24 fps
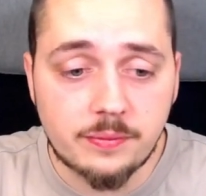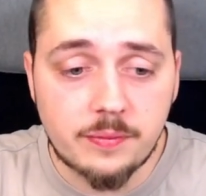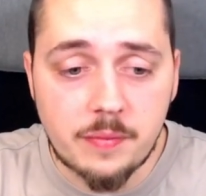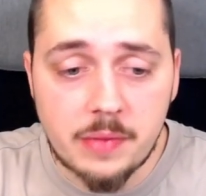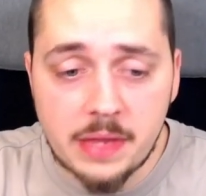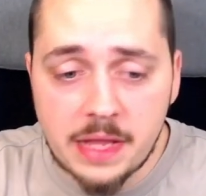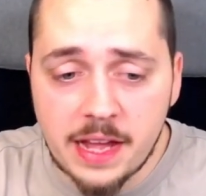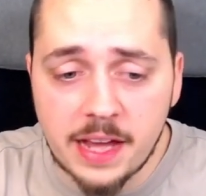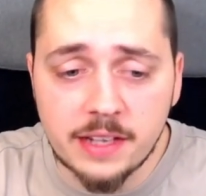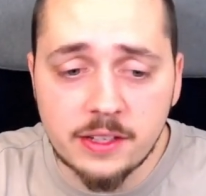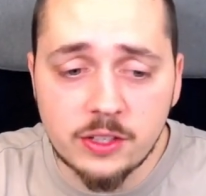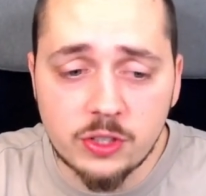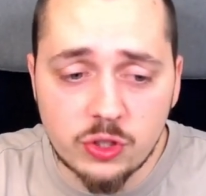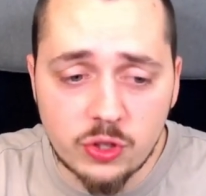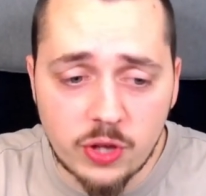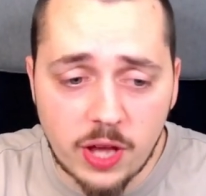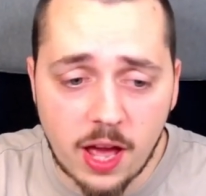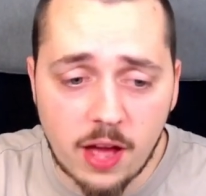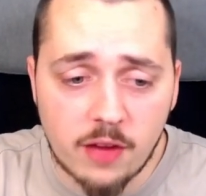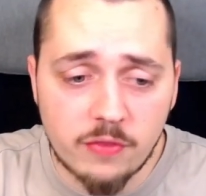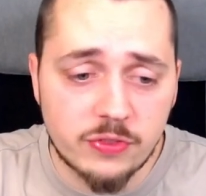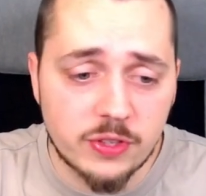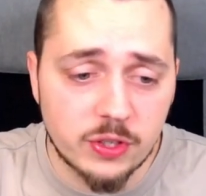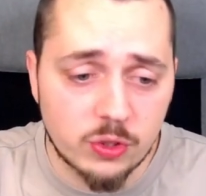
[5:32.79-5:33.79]
And you
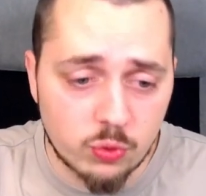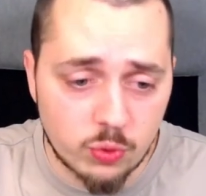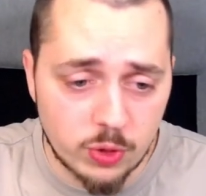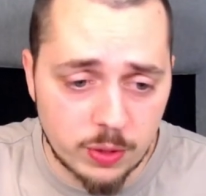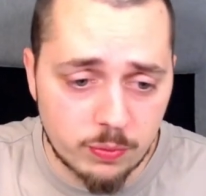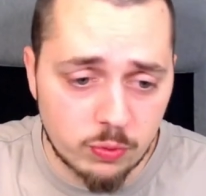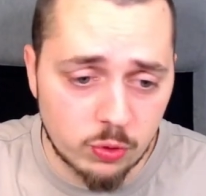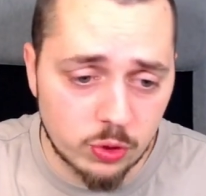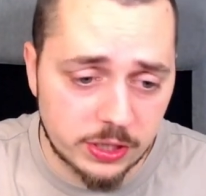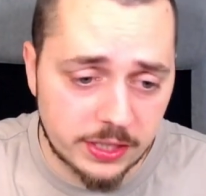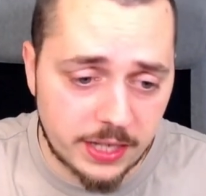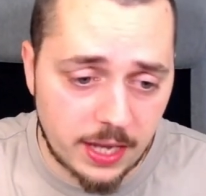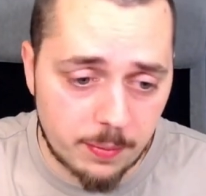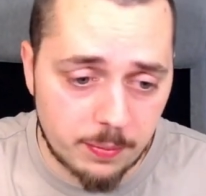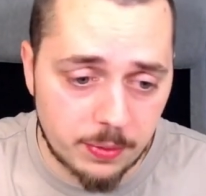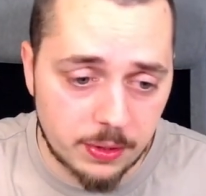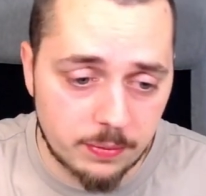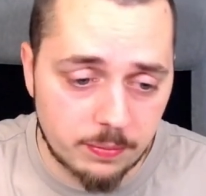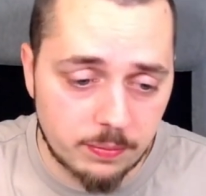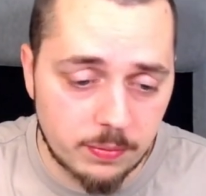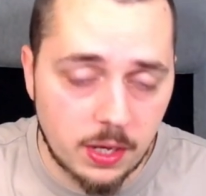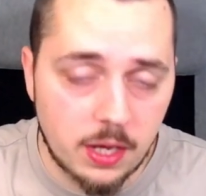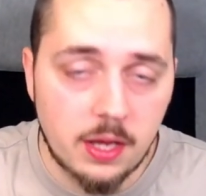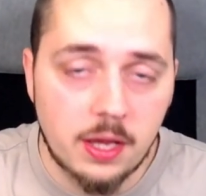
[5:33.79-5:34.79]
have the Creepwood
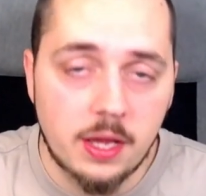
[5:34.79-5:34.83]
Cabin.